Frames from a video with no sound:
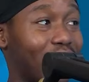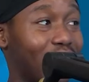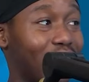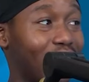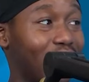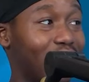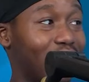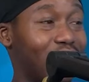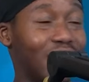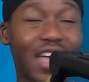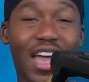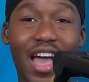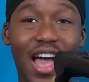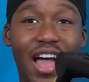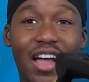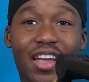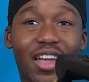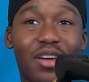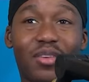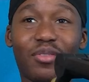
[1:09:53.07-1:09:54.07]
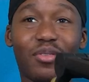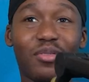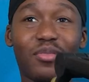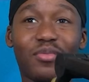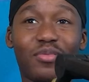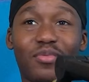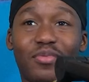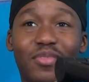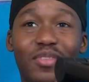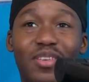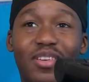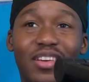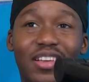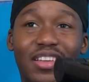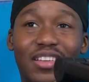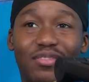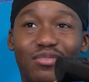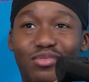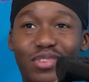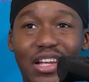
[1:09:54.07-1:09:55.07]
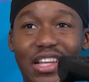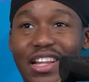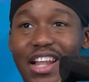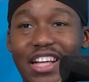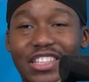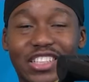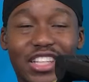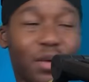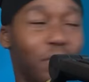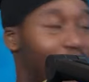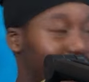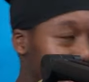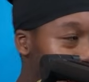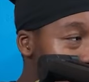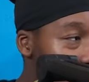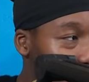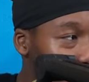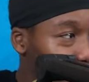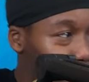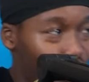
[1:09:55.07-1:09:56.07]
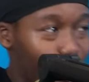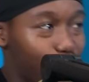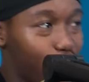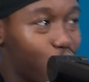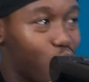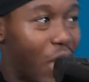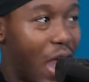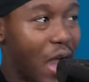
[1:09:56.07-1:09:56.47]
notes. Yeah, I can't re- read that shit. But I was cool.